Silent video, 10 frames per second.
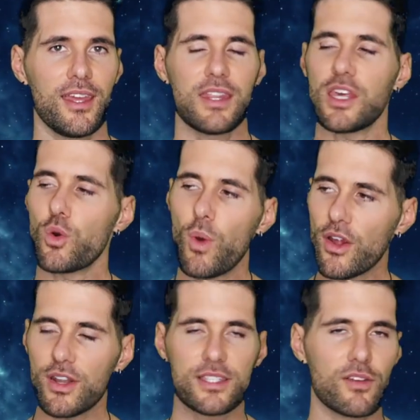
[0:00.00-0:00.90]
the
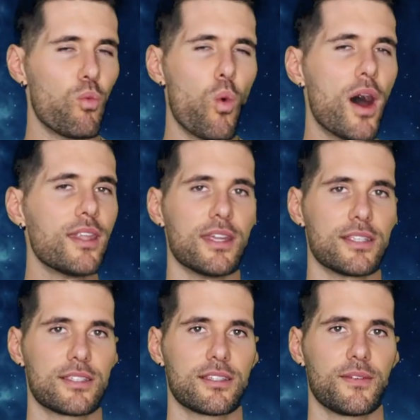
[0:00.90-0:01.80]
awareness of
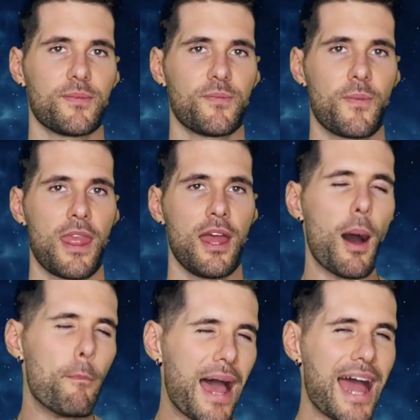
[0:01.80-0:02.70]
oneness, a
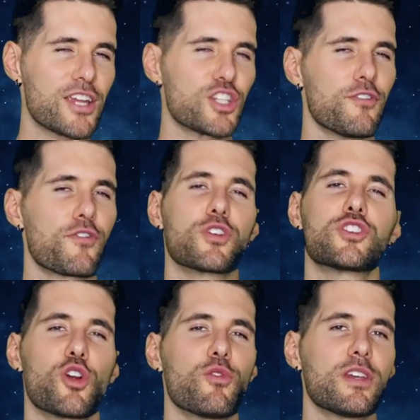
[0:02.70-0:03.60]
passion for
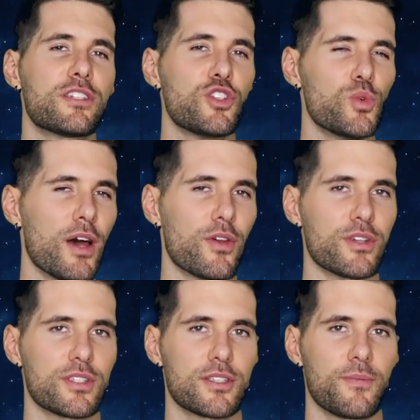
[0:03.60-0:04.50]
service to
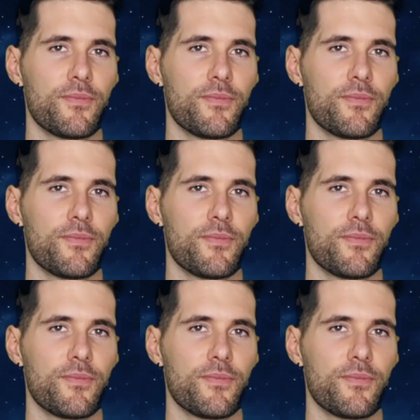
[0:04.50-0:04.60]
others,